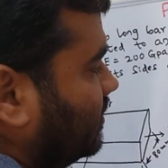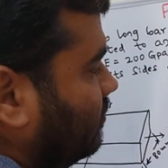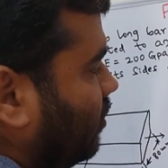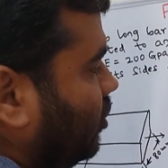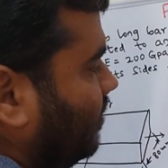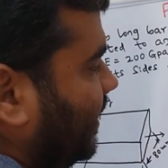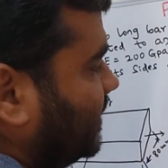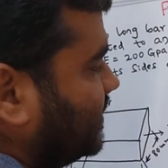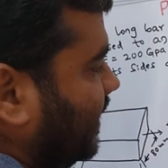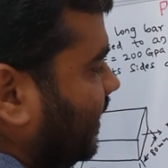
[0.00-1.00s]

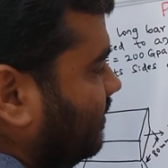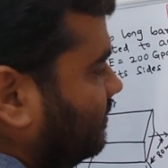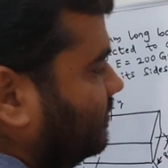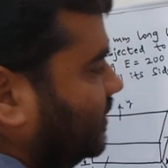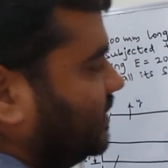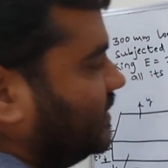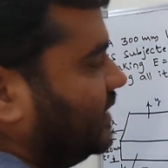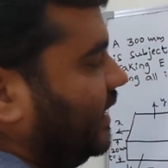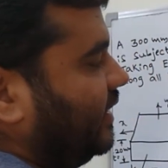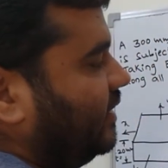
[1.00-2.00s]
Volumetric strain, this is
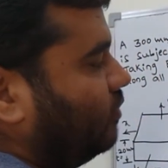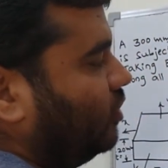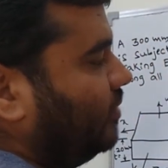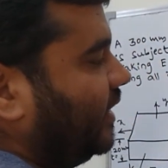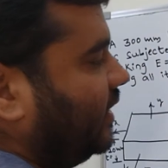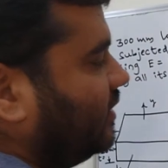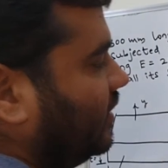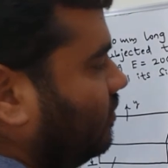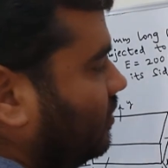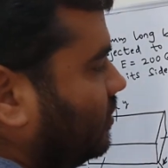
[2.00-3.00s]
strain in volumetric
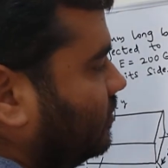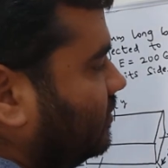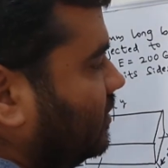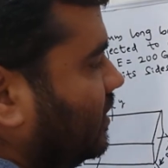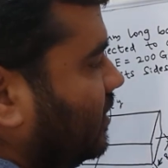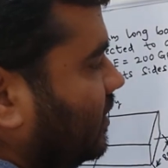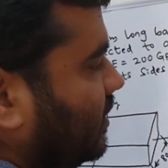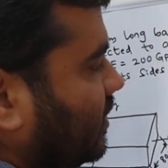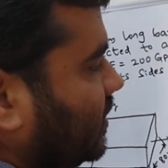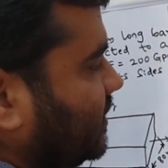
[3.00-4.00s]
equal to
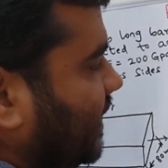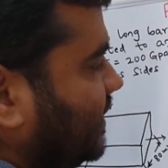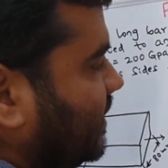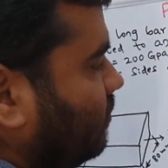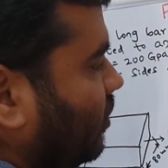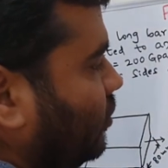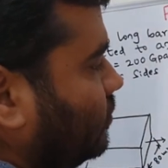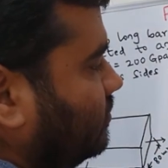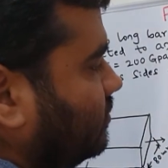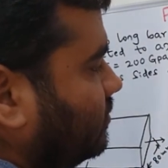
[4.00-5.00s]
change in
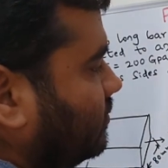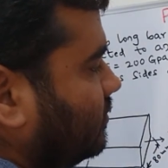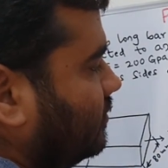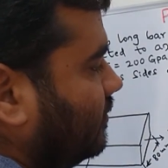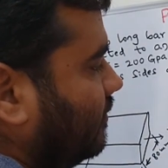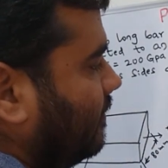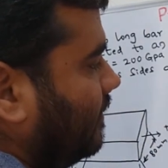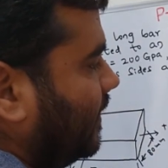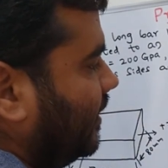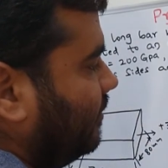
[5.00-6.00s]
volume
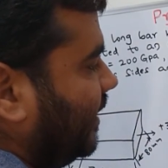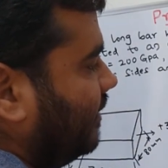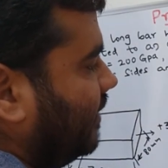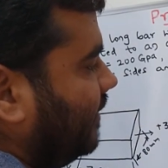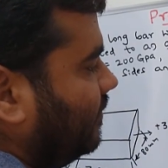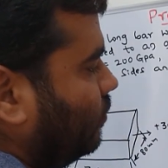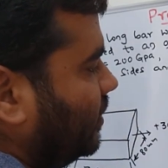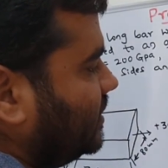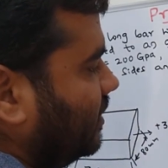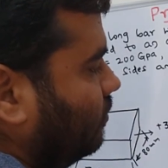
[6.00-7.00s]
divided by
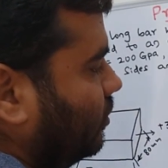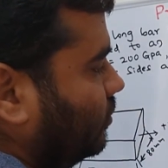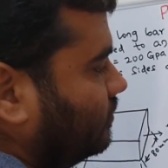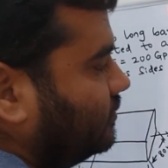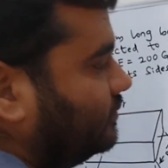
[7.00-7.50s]
original volume.